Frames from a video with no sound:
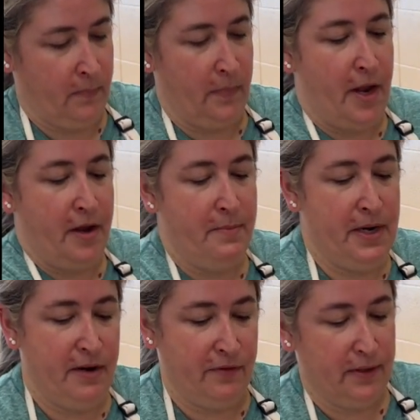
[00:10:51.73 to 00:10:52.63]
They could be
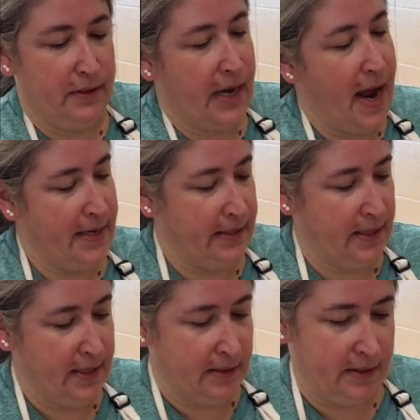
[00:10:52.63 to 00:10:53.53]
different
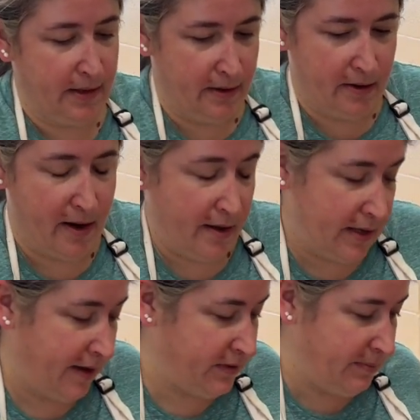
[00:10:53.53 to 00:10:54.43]
sizes. They don't all
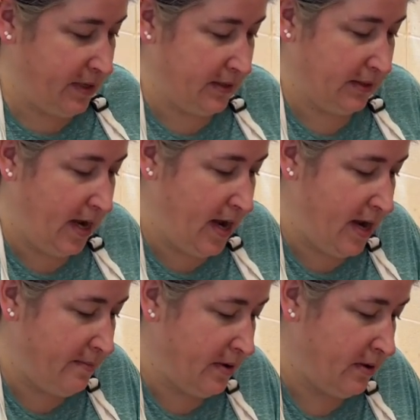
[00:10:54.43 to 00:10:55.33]
have to be the
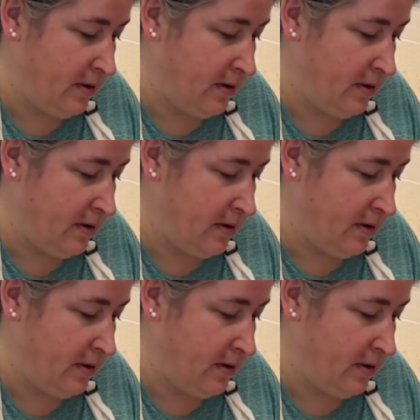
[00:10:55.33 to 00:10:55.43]
same.